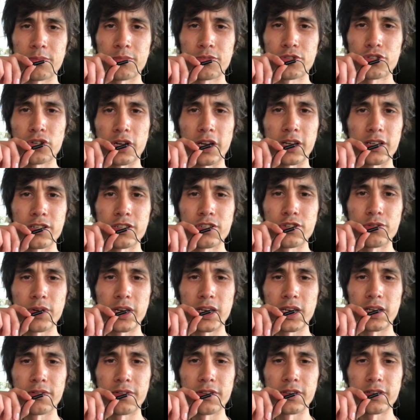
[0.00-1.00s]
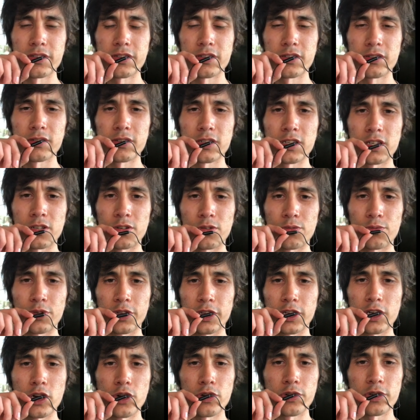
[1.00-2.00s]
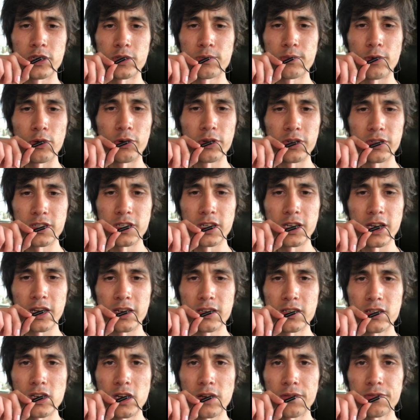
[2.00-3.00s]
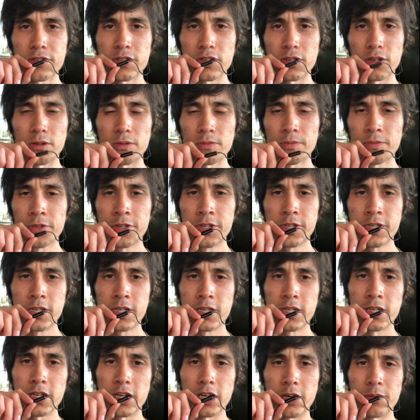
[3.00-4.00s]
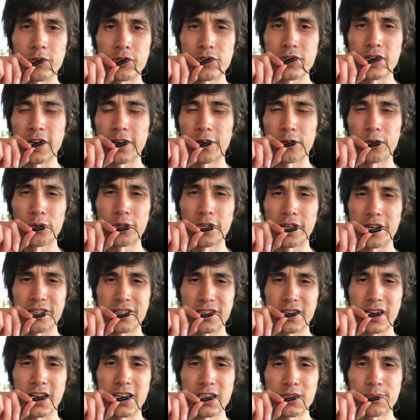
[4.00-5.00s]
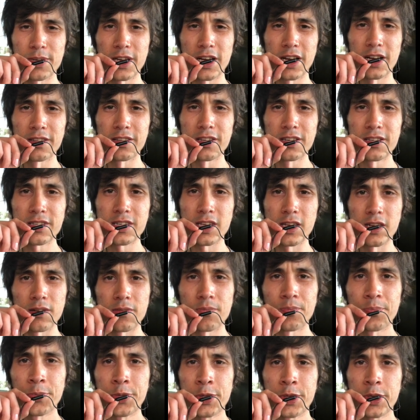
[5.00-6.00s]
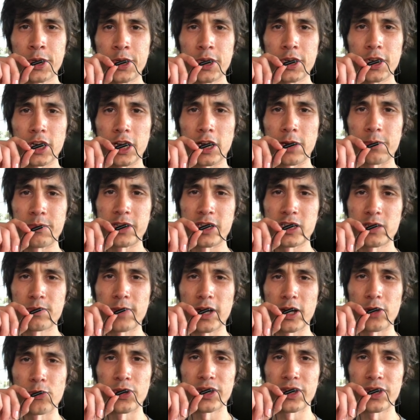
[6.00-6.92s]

trying to do any of this, really hocus pocusy kind of stuff. So there's not a whole lot of science behind this, and despite